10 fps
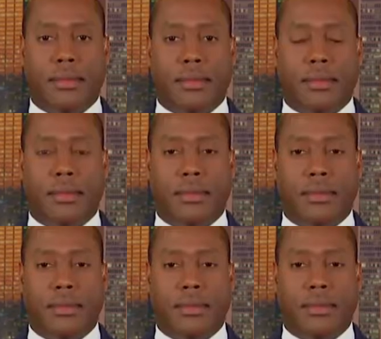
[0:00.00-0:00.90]

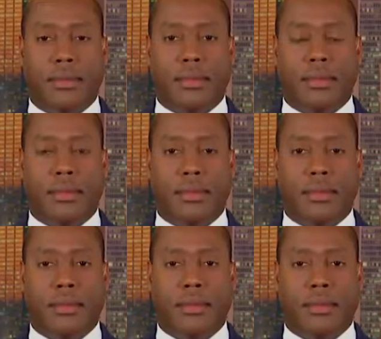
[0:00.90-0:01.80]

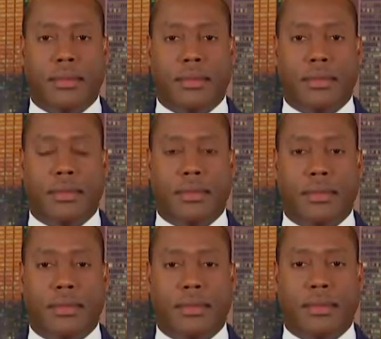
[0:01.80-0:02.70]

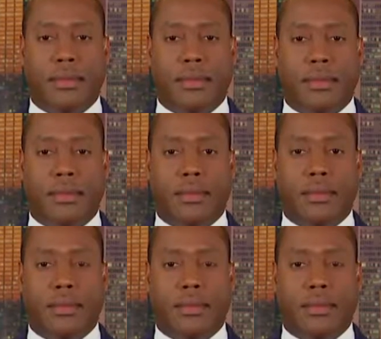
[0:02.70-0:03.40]
(silent)